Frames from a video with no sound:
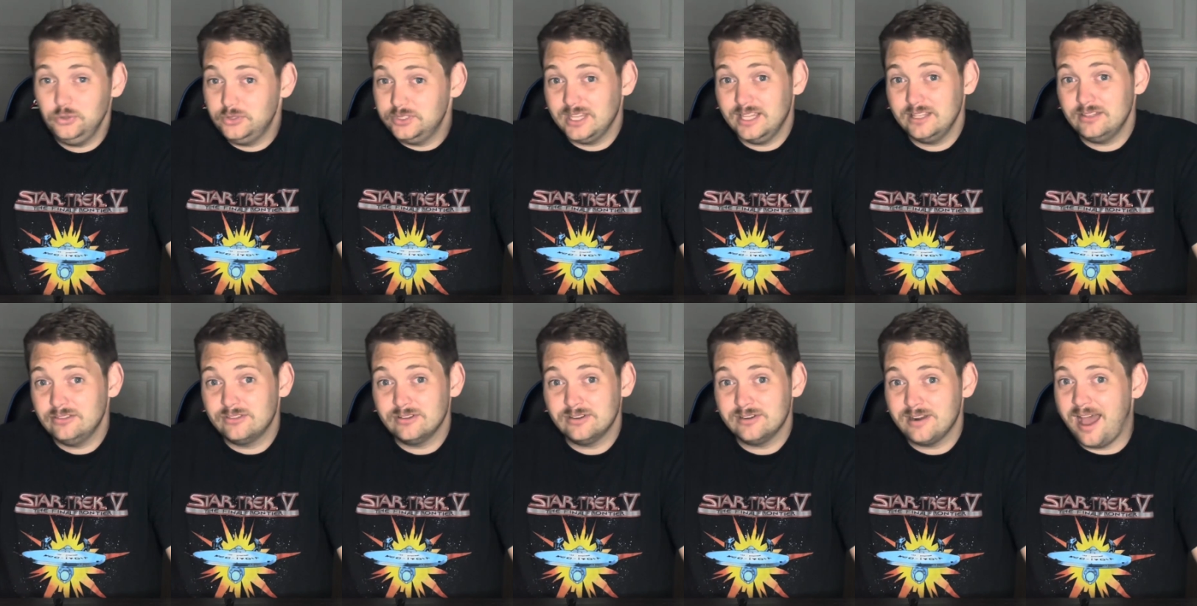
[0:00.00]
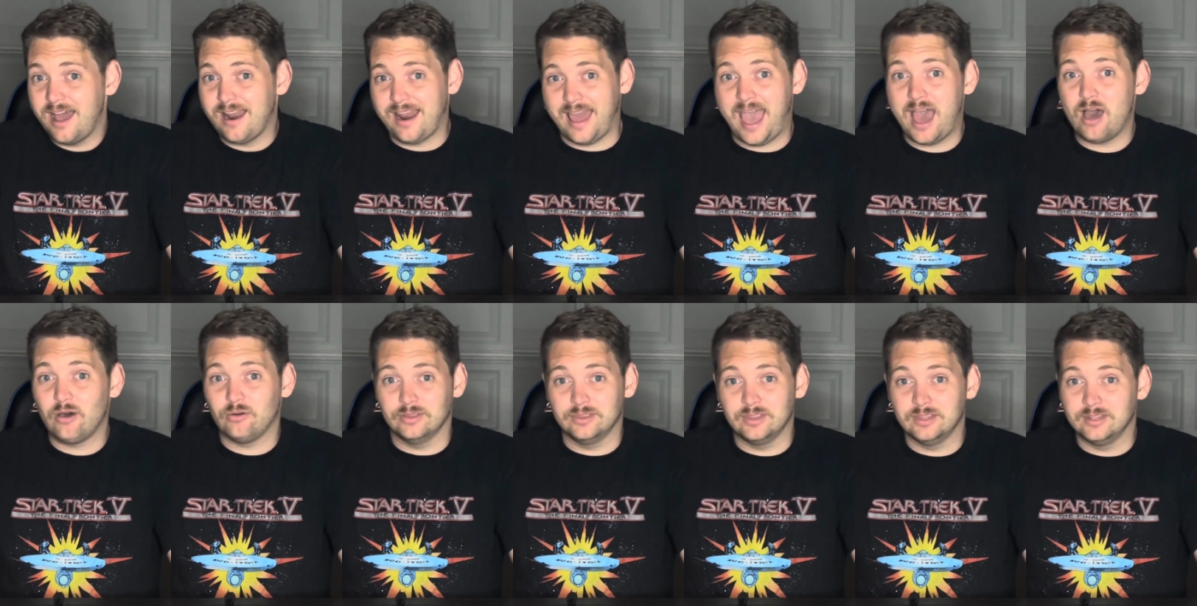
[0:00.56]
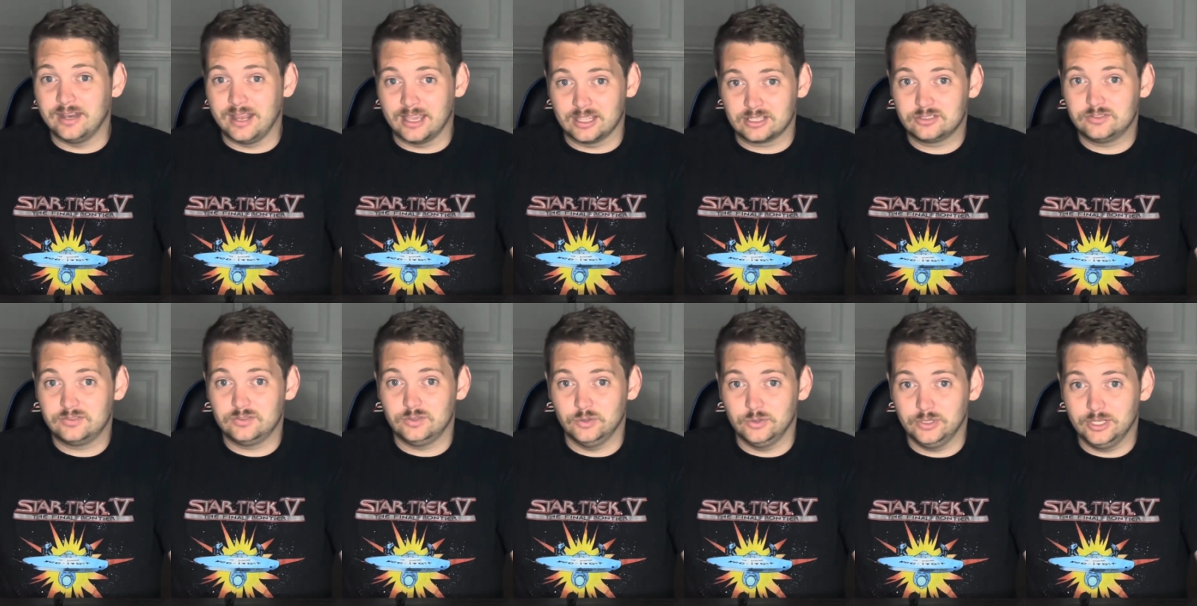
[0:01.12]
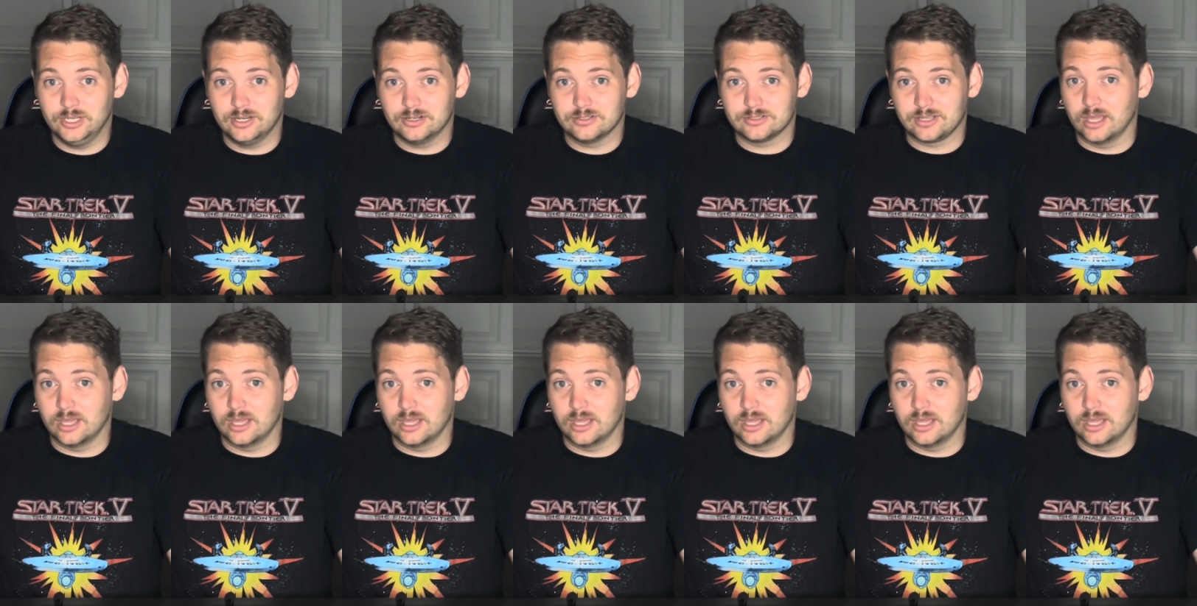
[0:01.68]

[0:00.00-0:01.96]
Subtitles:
says they're not out in the next few years?